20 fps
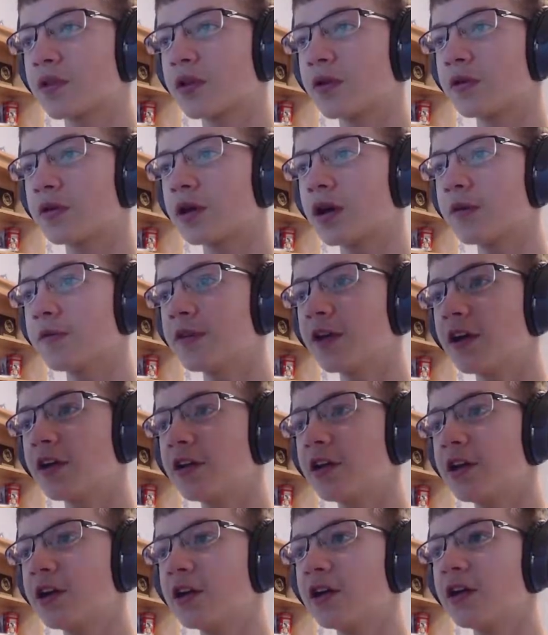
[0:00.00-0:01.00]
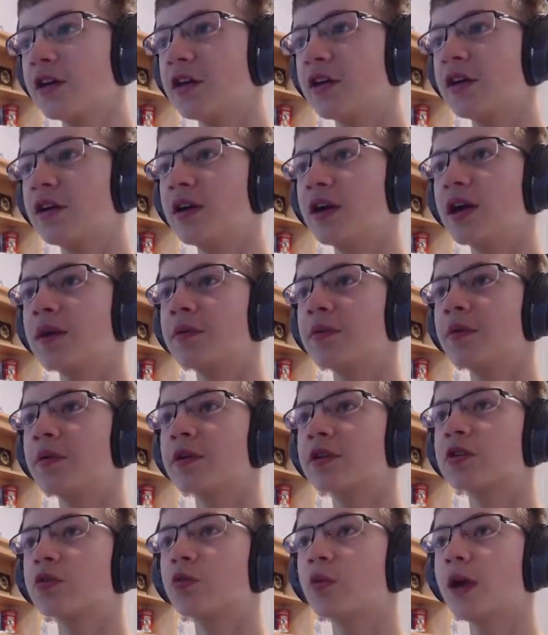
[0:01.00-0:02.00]
come down here, and we
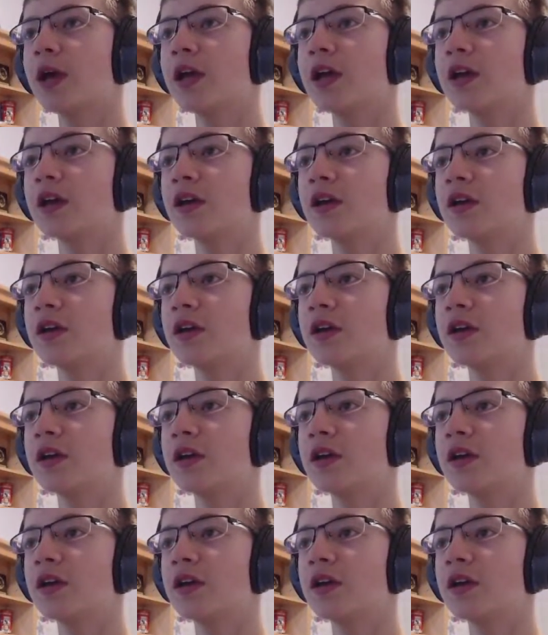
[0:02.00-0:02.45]
want to wait